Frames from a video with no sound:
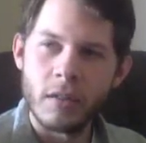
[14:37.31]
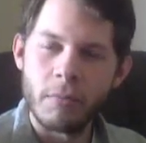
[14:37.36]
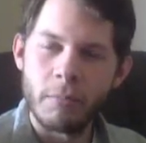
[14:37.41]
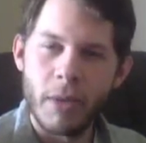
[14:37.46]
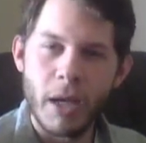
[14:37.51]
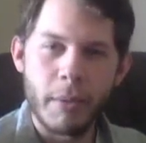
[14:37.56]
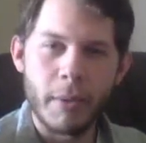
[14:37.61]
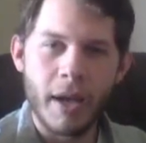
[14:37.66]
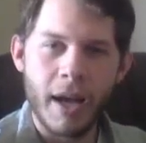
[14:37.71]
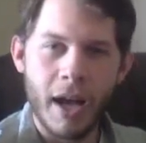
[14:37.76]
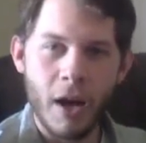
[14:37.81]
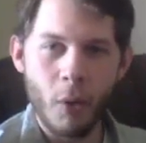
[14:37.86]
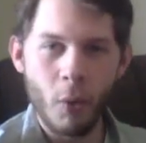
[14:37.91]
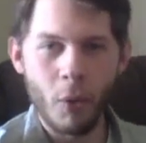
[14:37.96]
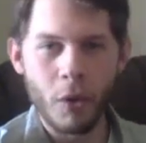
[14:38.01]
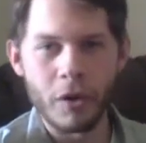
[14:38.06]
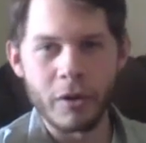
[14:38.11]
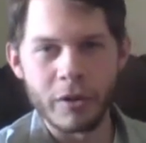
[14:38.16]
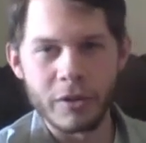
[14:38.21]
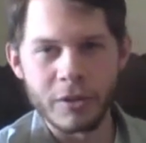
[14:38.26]
maybe I
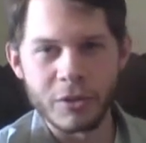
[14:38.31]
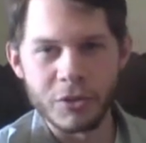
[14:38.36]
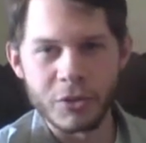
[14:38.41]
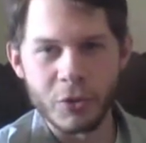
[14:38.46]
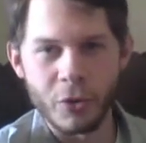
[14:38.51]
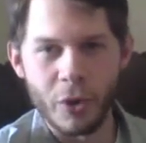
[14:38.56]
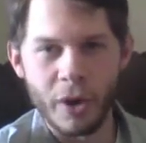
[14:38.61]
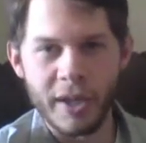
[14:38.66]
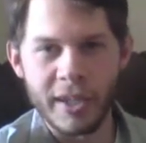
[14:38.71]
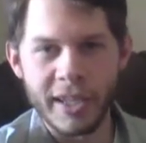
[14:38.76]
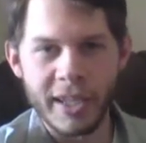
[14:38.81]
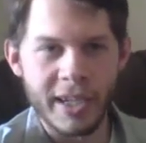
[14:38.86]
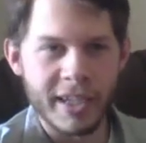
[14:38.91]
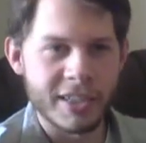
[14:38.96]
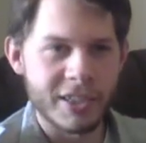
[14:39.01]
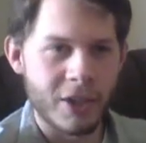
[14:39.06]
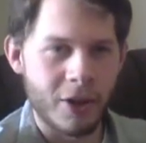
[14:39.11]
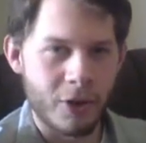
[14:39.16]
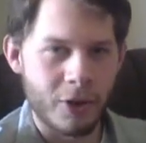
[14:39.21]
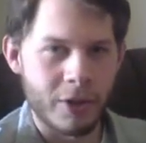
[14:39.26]
wanted to destroy it and
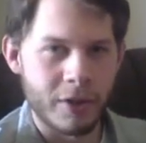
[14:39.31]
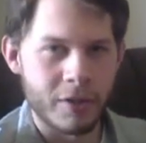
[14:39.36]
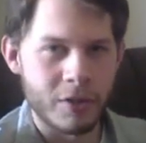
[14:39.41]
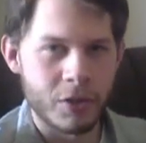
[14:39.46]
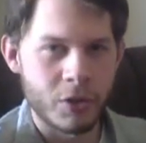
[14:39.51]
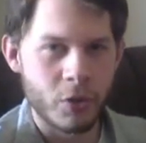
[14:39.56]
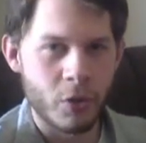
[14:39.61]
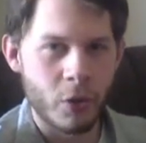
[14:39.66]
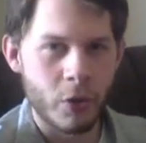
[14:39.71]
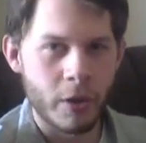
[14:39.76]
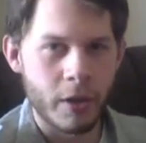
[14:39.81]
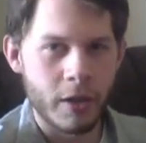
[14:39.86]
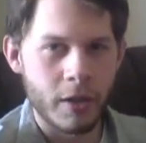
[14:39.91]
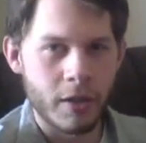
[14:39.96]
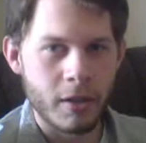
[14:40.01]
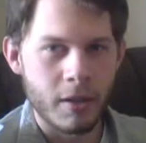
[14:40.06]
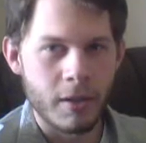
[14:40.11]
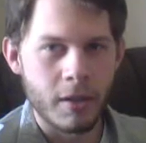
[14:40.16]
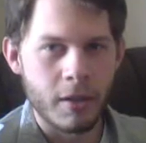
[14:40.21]
it's already destroyed.